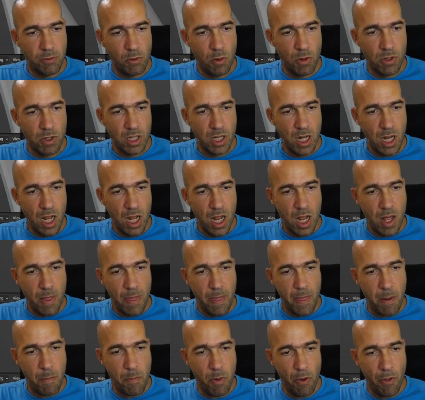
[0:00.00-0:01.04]
Of course,
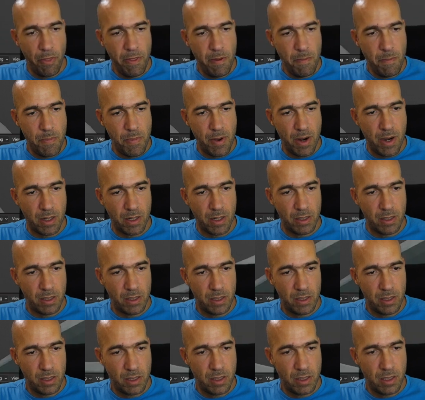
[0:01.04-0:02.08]
the bottom part
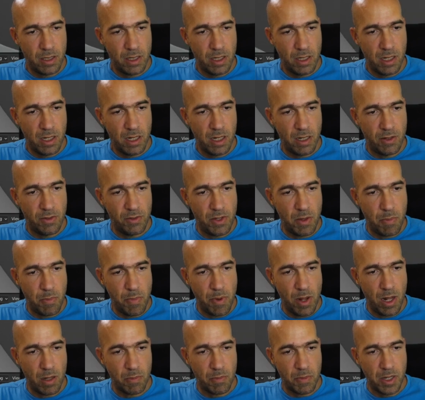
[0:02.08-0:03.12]
of the
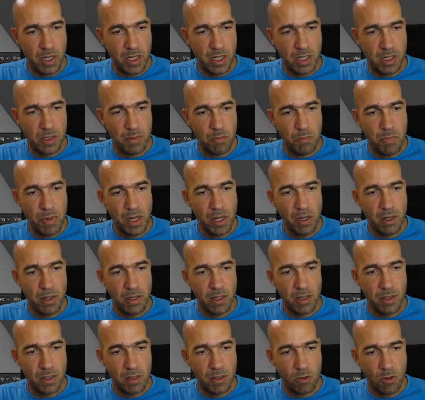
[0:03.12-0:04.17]
palm is bigger
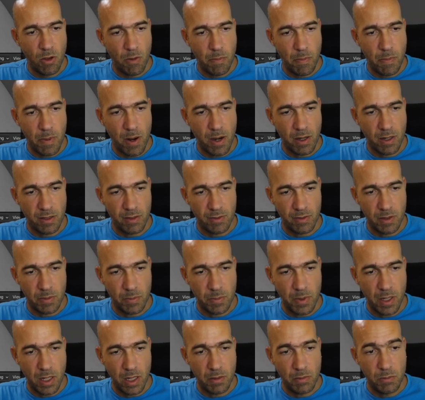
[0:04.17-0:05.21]
than the top part of the
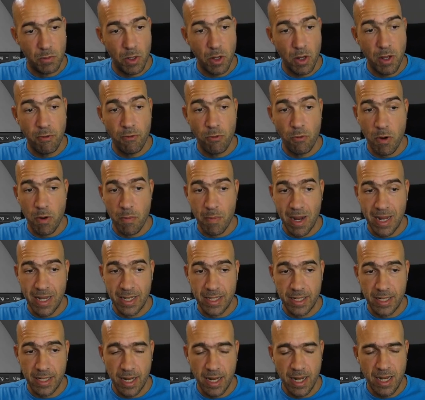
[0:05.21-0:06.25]
palm, if we may
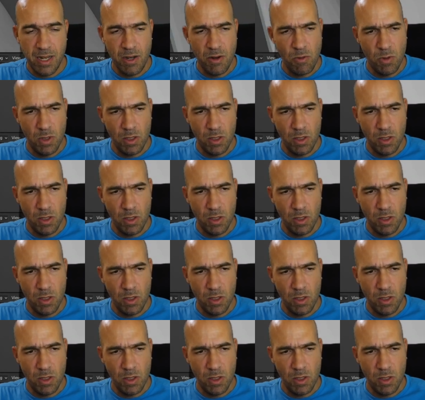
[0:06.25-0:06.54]
say, and